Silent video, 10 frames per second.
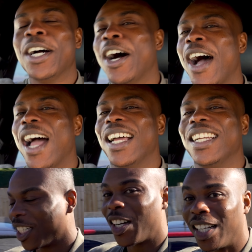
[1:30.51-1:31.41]
Alright,
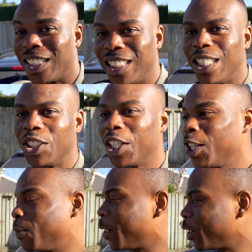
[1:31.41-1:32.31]
guys, the
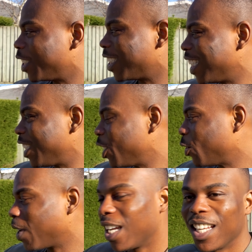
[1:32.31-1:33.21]
steering wheel is literally
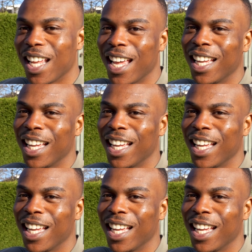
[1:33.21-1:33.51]
right there.